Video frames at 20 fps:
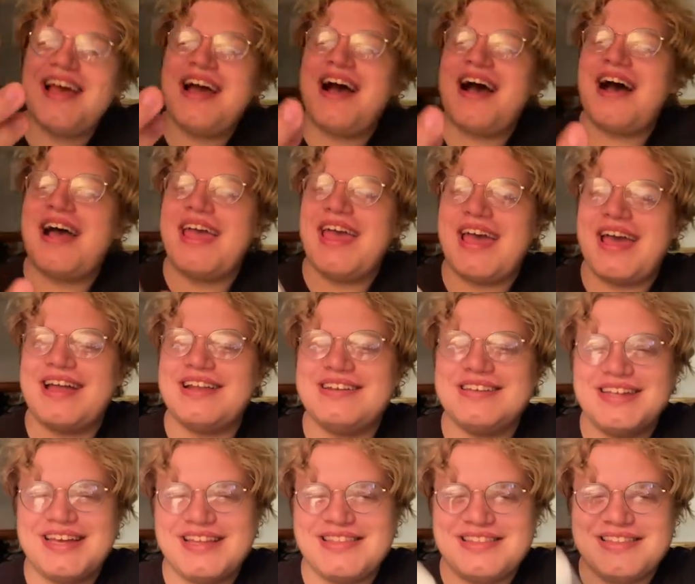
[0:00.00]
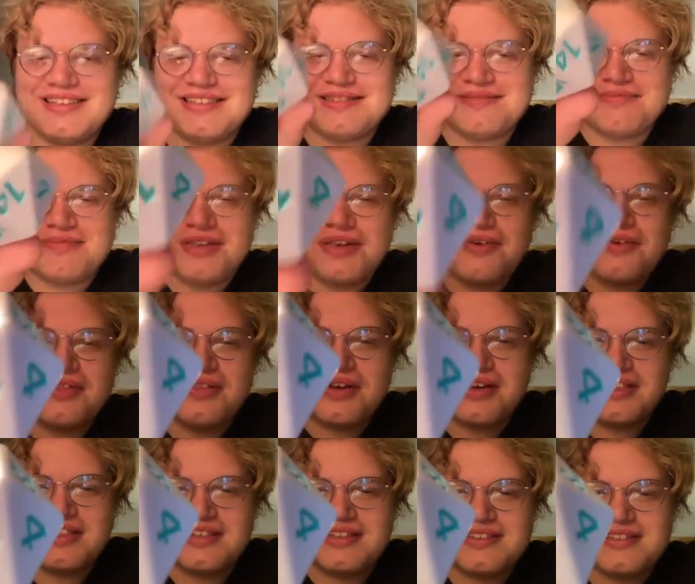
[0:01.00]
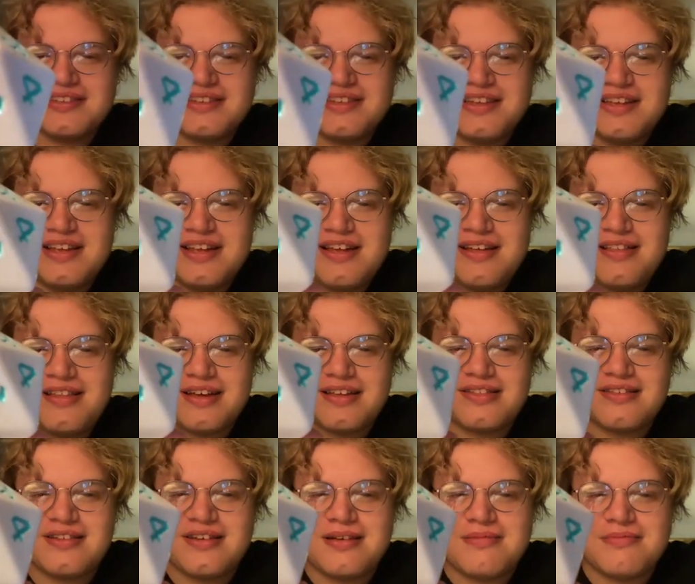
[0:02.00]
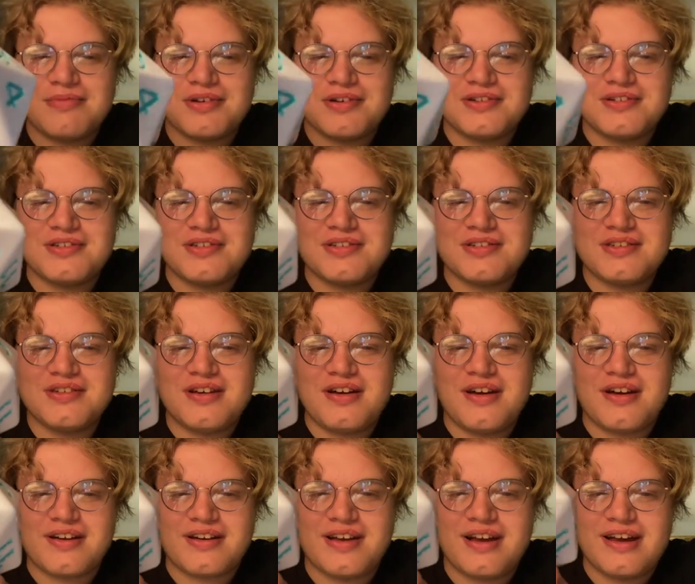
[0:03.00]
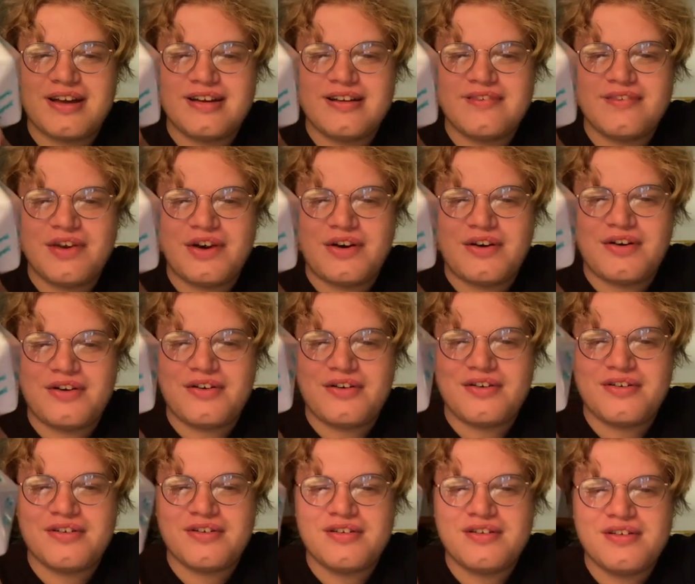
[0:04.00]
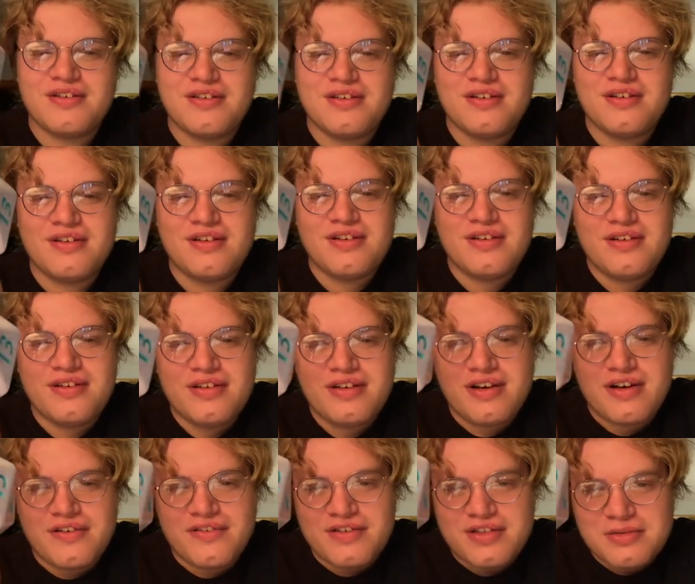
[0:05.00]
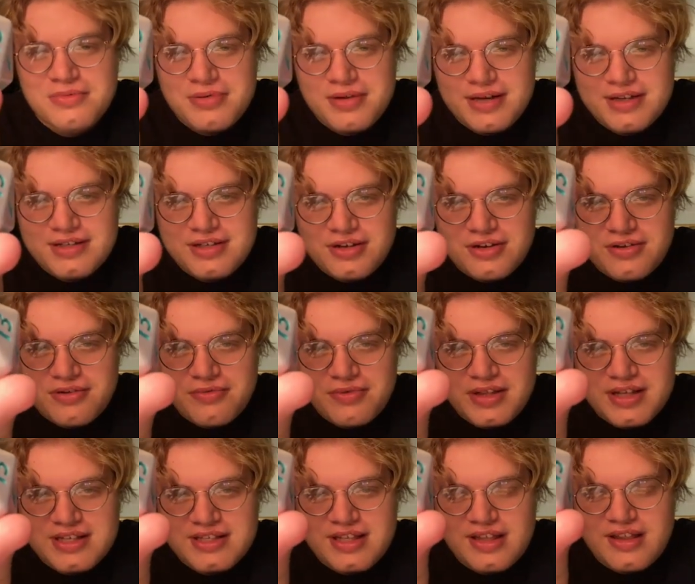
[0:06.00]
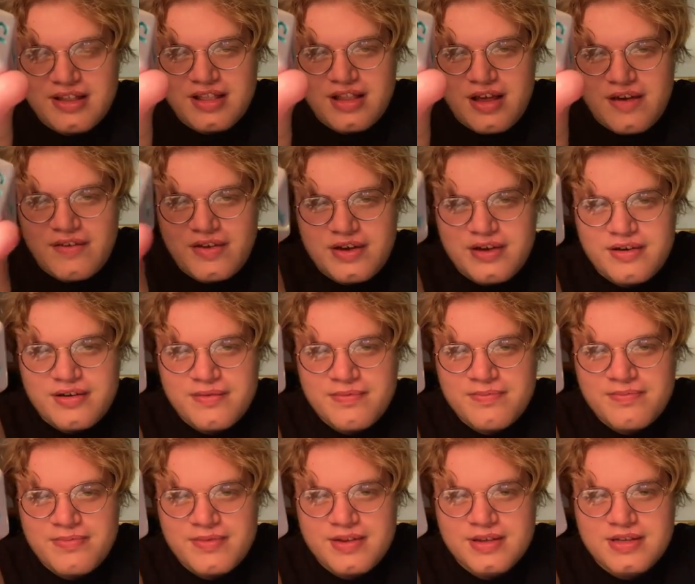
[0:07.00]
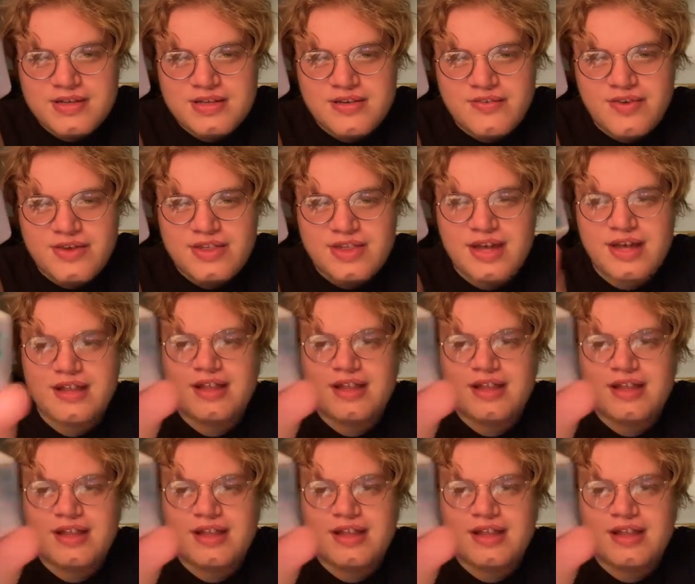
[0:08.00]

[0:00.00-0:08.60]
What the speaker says: I had to get this. No, look at this. Like the numbers are kind of all over the place. You can really see that 11, stuff like that.